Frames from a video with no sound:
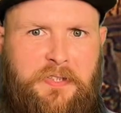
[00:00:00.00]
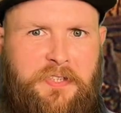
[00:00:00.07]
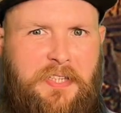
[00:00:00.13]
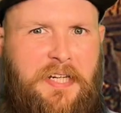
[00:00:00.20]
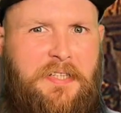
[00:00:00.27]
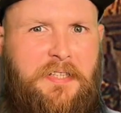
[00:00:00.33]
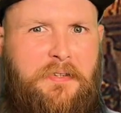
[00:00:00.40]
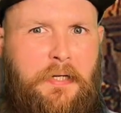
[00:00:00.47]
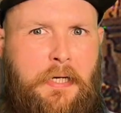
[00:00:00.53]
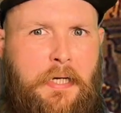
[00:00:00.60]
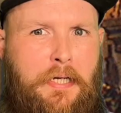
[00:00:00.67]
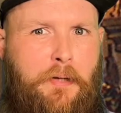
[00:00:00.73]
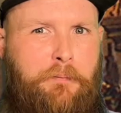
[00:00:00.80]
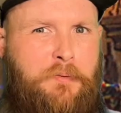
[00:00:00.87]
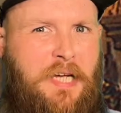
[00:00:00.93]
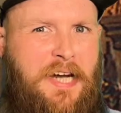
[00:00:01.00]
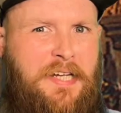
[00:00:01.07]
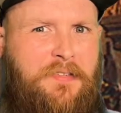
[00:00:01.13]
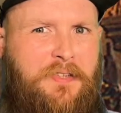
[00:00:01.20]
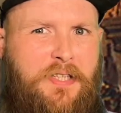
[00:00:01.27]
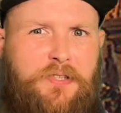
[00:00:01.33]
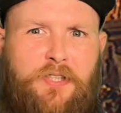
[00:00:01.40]
stated that he
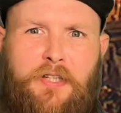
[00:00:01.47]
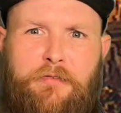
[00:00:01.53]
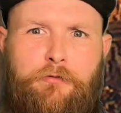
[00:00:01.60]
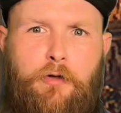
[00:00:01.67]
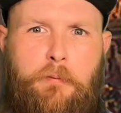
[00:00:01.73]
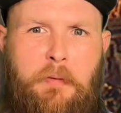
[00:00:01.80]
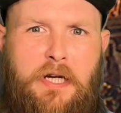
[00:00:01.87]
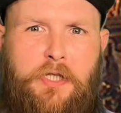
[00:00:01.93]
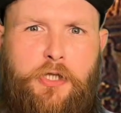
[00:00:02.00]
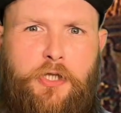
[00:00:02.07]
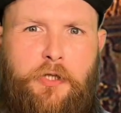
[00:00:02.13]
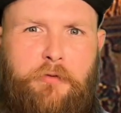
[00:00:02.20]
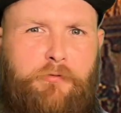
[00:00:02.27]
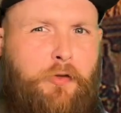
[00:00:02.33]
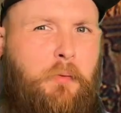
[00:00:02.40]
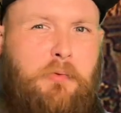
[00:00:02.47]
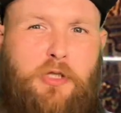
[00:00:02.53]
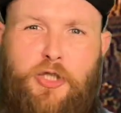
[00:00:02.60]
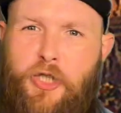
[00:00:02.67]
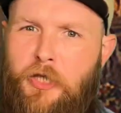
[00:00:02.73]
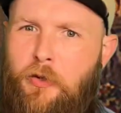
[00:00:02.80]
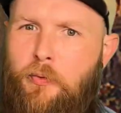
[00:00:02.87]
obtained this information from
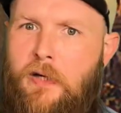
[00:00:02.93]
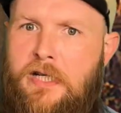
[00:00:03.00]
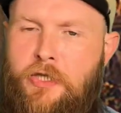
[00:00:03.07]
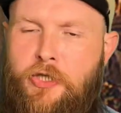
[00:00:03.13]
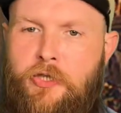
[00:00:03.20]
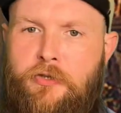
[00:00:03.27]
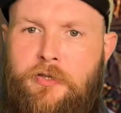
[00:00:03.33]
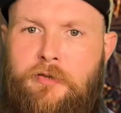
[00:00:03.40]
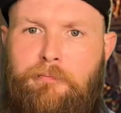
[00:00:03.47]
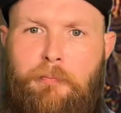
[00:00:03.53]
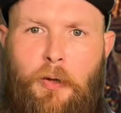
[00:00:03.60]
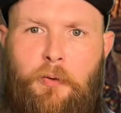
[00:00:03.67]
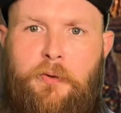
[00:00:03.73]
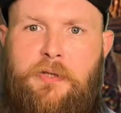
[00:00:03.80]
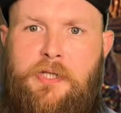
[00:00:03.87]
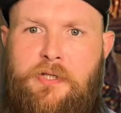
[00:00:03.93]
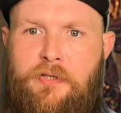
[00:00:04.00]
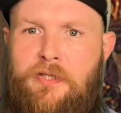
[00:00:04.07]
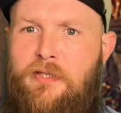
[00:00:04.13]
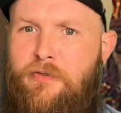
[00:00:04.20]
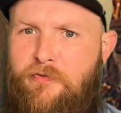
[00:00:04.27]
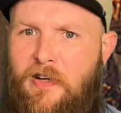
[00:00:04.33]
generations of
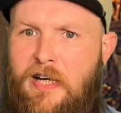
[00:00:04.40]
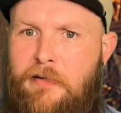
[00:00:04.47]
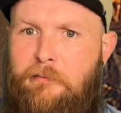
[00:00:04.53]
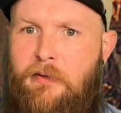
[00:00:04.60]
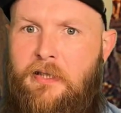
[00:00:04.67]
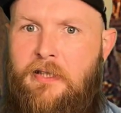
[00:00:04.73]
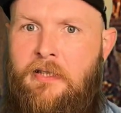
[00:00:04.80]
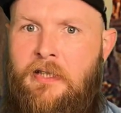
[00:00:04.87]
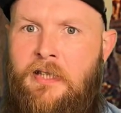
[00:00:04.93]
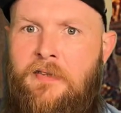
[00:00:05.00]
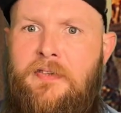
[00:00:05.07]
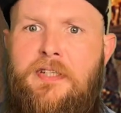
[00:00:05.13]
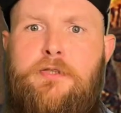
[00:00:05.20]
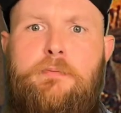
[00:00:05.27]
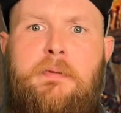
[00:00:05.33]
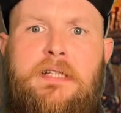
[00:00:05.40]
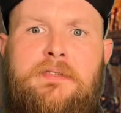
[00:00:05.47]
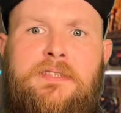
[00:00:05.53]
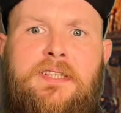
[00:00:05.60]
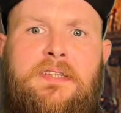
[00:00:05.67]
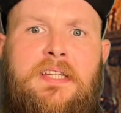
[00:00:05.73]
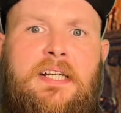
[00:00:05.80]
Polonus's family. This means
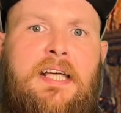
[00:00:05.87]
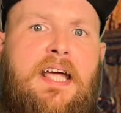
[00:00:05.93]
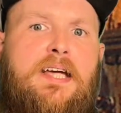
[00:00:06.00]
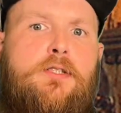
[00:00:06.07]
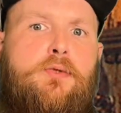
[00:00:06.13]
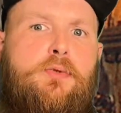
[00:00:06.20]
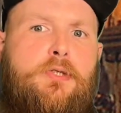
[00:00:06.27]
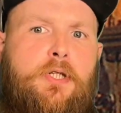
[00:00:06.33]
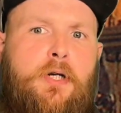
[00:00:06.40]
that the case was